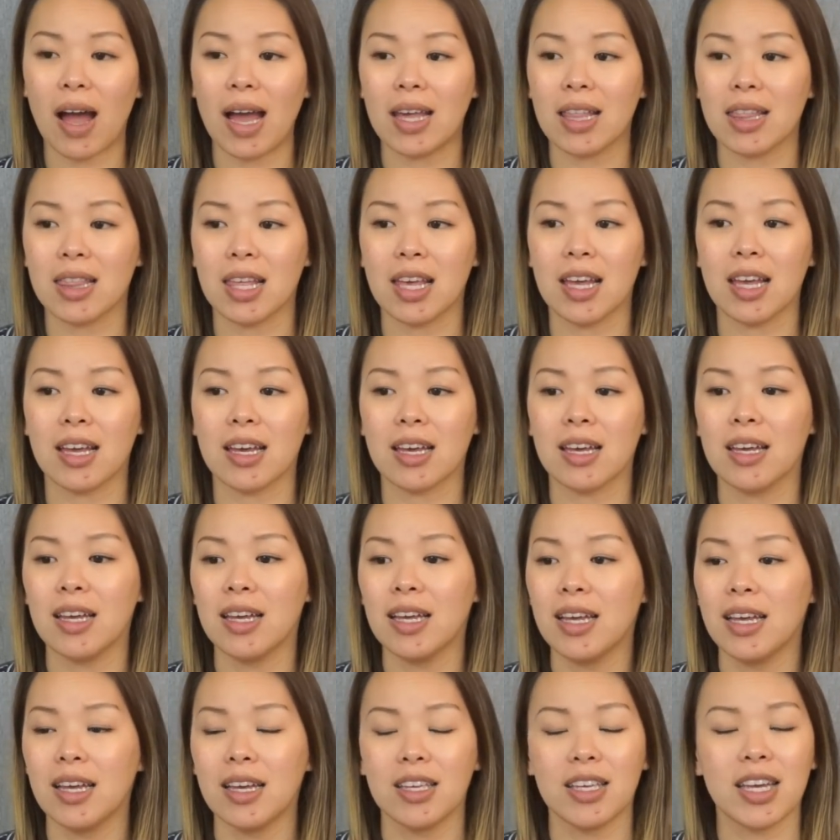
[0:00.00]
I think,
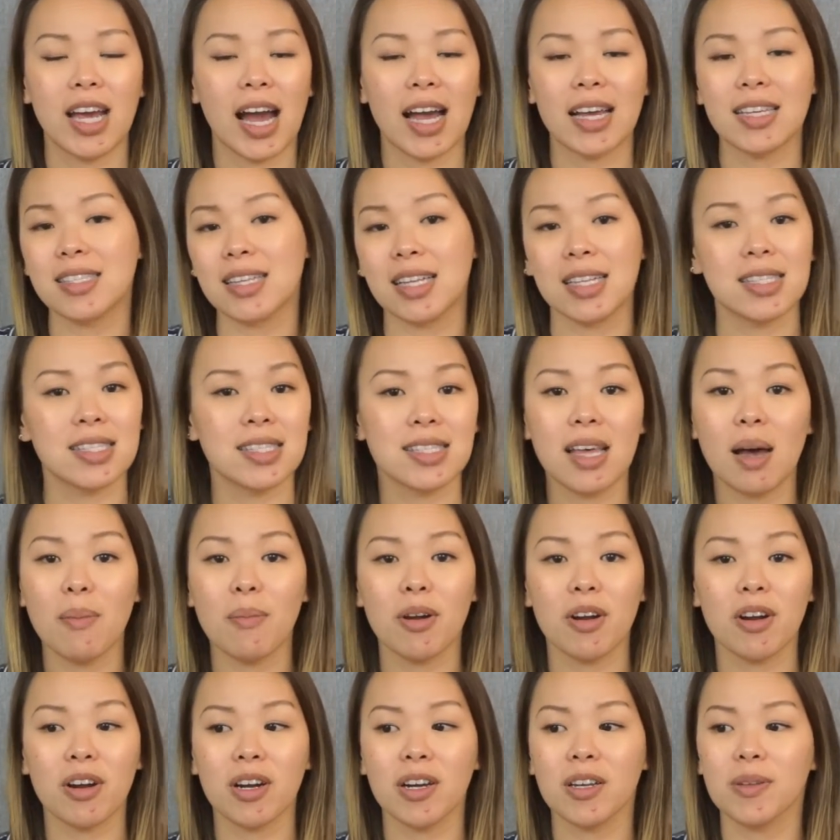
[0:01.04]
you guys, it's
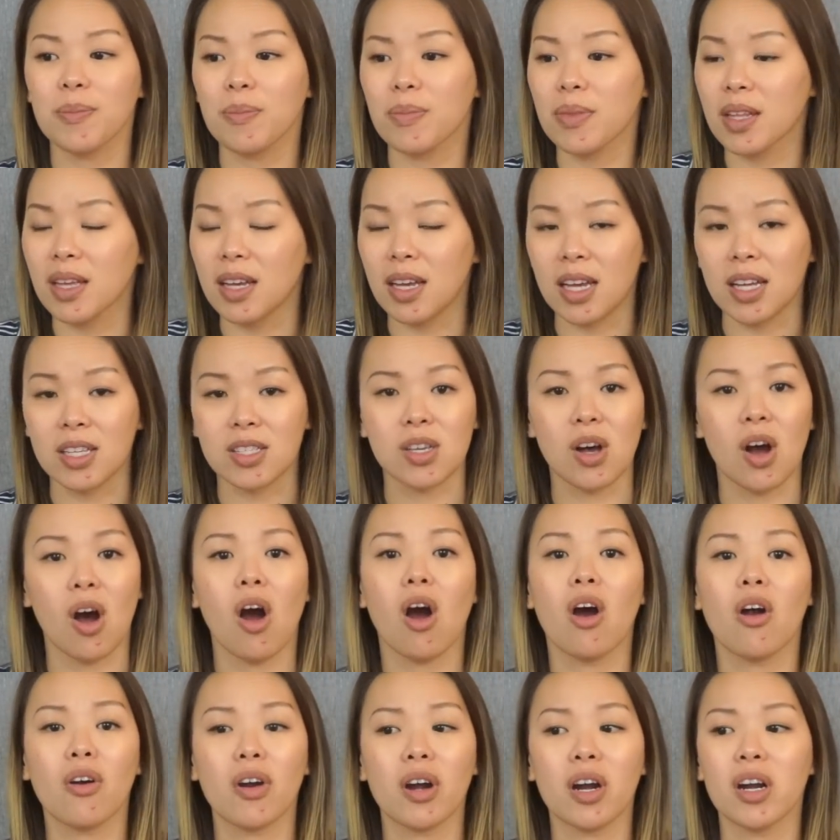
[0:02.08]
summer, it's
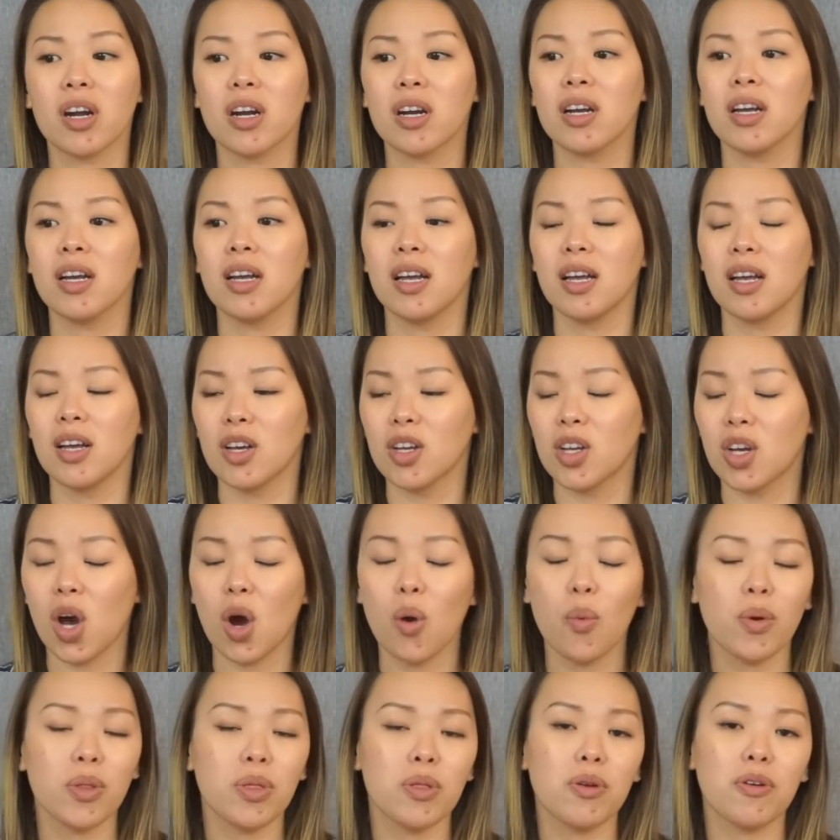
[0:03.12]
horror,
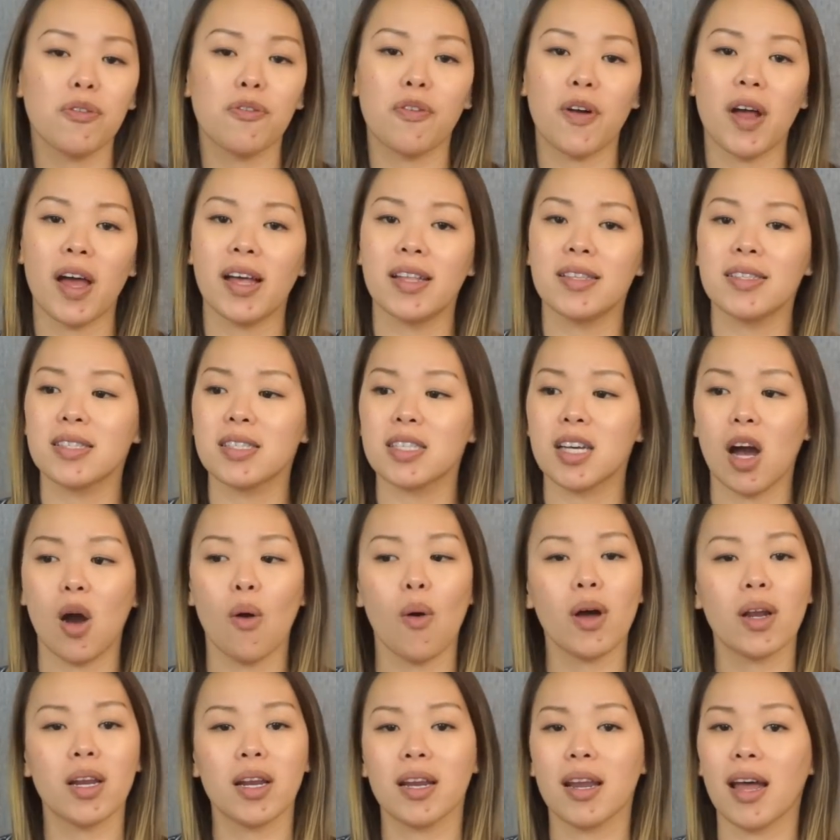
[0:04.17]
go with your friends,
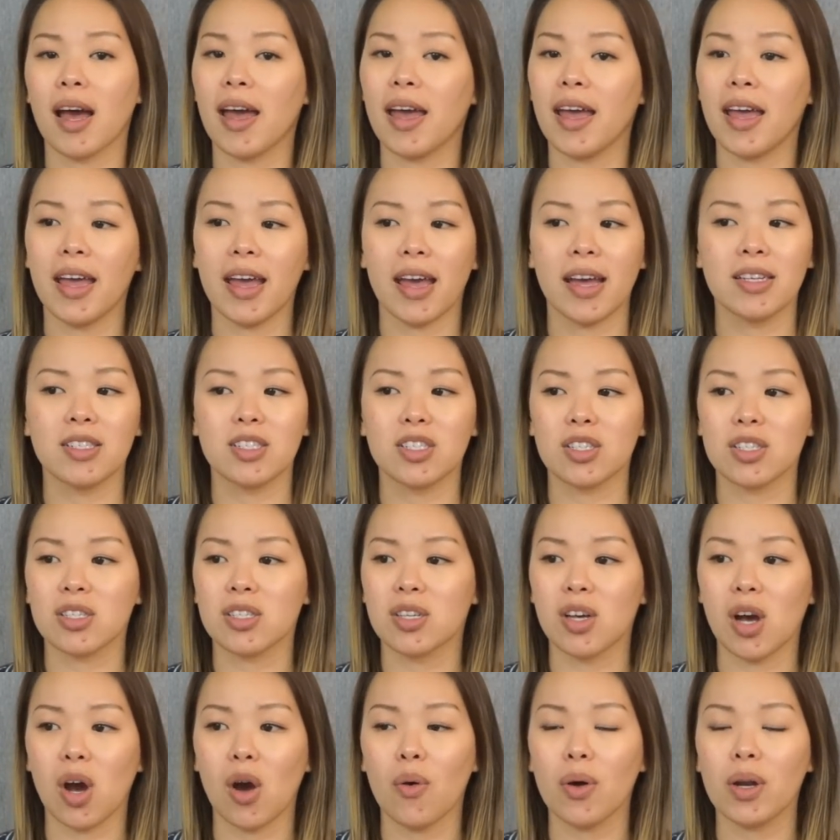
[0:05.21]
go on a night, and
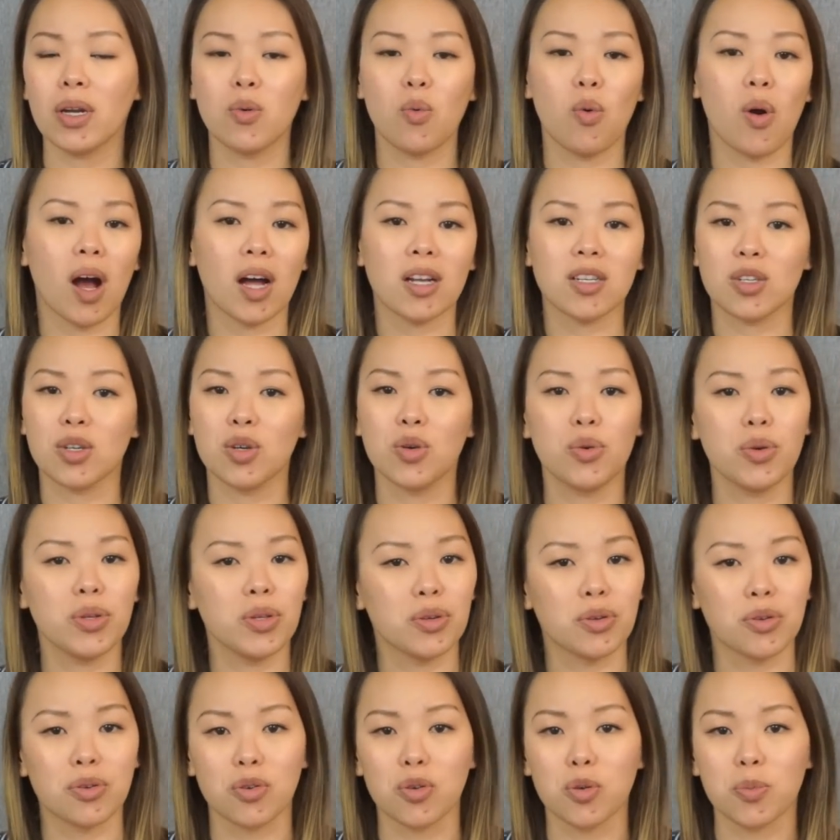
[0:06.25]
just go and watch who in
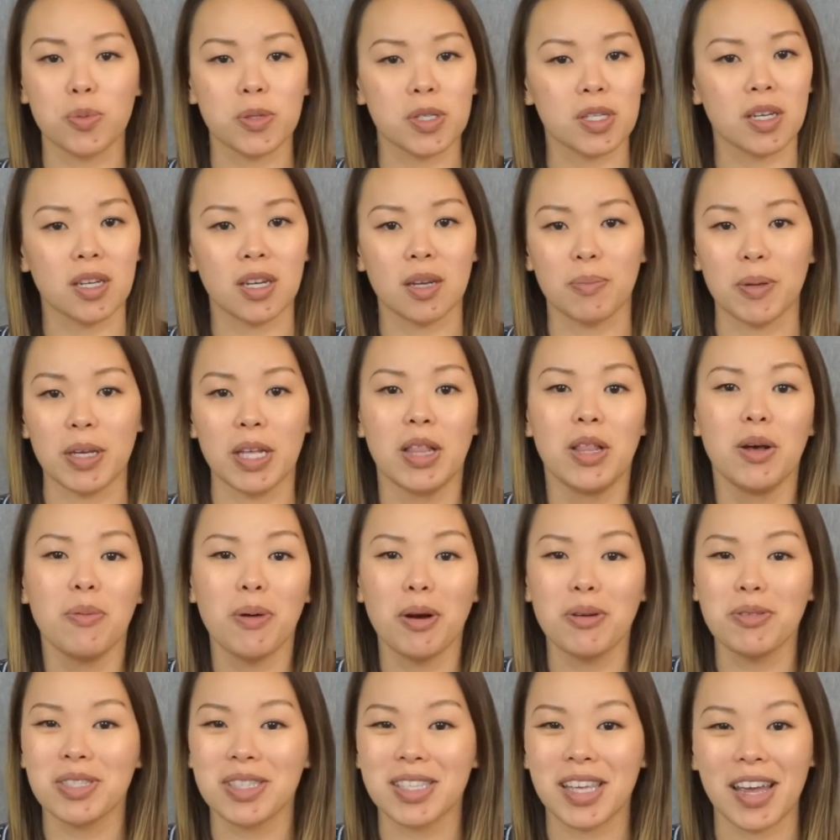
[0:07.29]
your group is going to be the
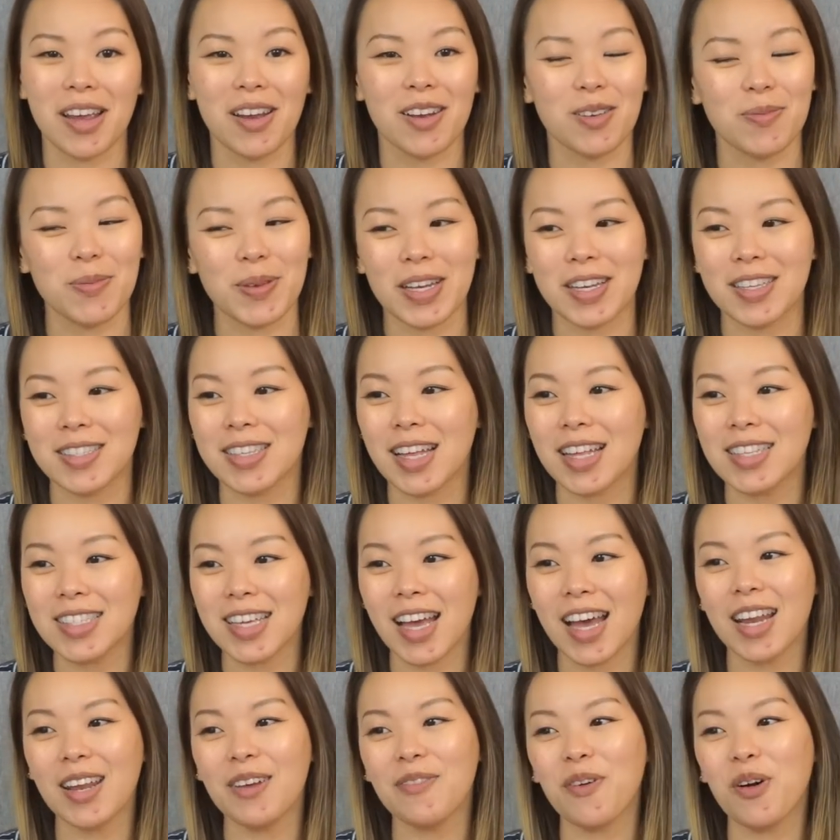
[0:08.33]
most scared because that's
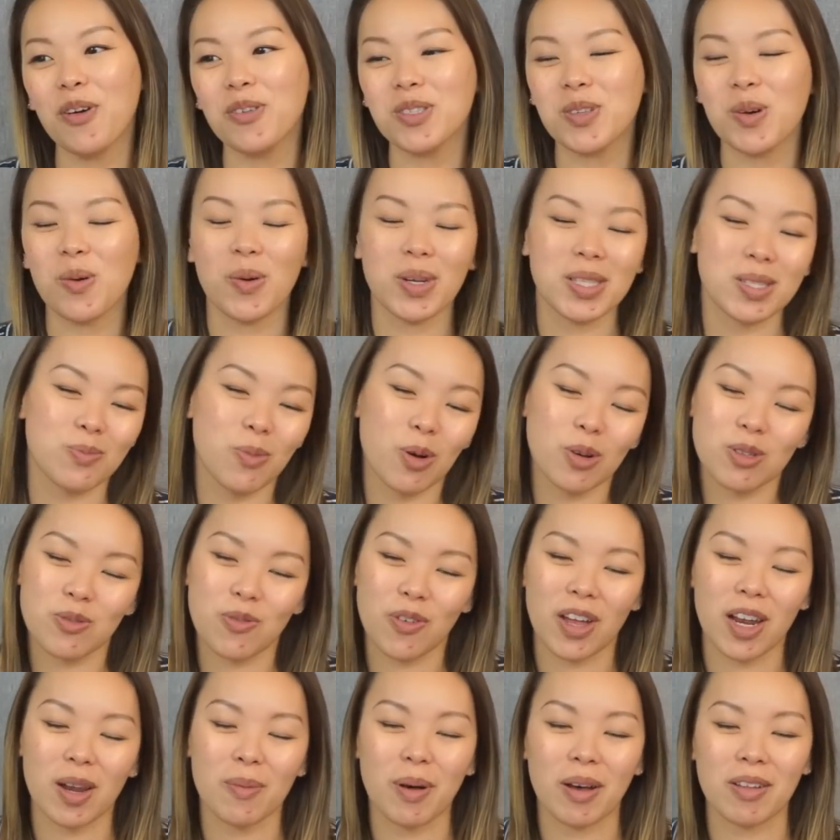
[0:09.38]
kind of also what's most
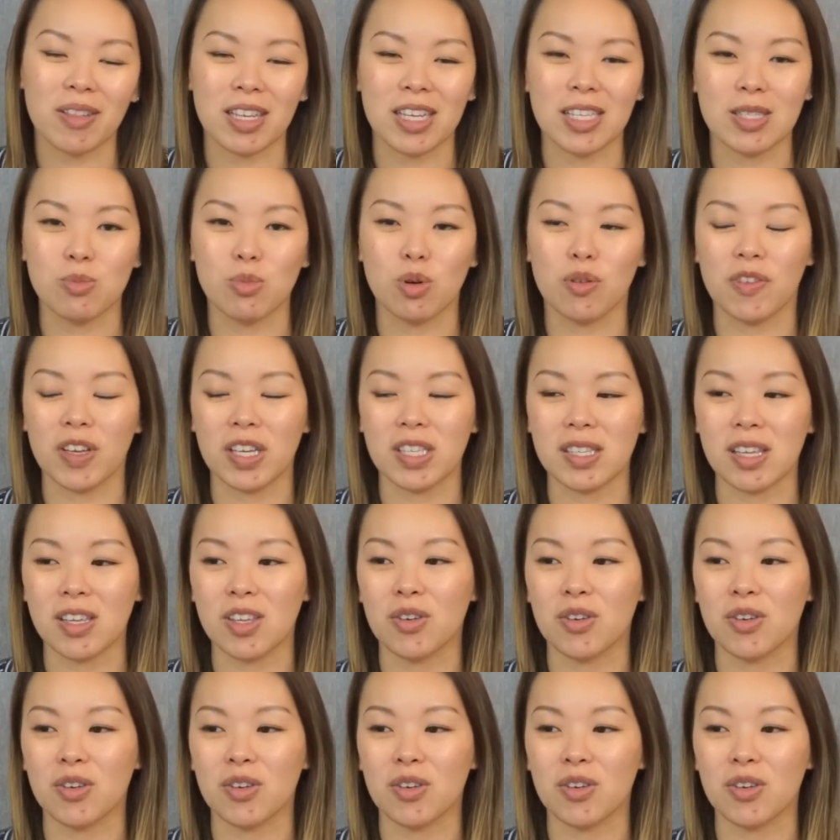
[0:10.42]
fun about these movies.